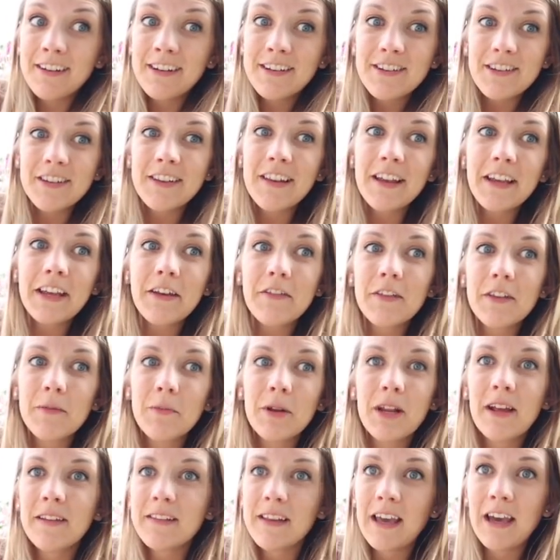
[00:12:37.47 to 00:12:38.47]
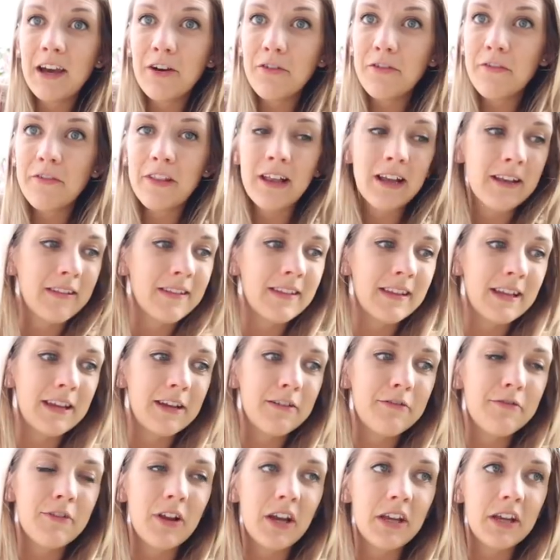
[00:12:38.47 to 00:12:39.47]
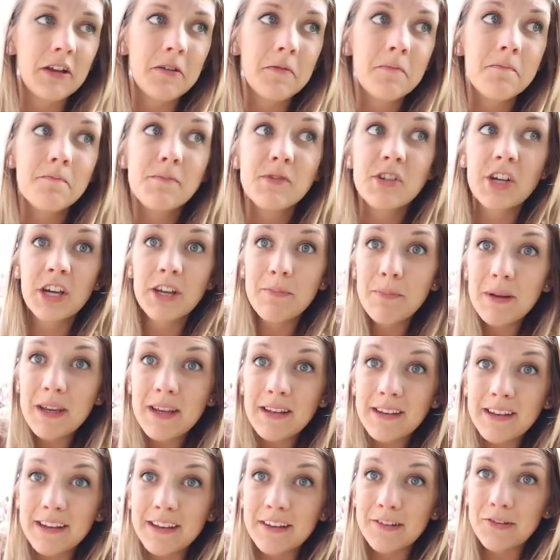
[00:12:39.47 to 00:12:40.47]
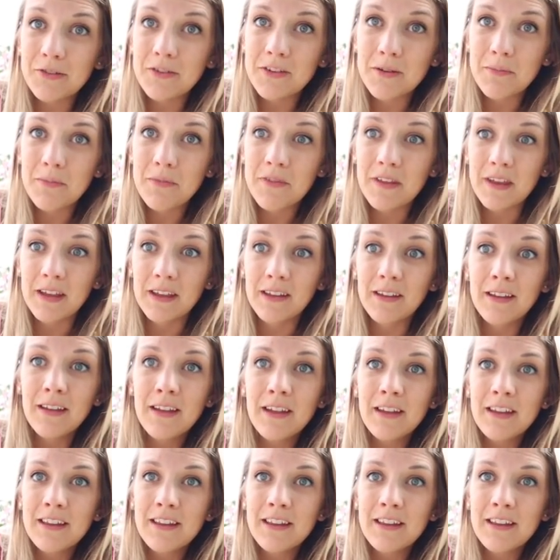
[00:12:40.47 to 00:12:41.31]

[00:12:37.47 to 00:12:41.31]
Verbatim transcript: Just like if someone has a health legacy of like diabetes or something,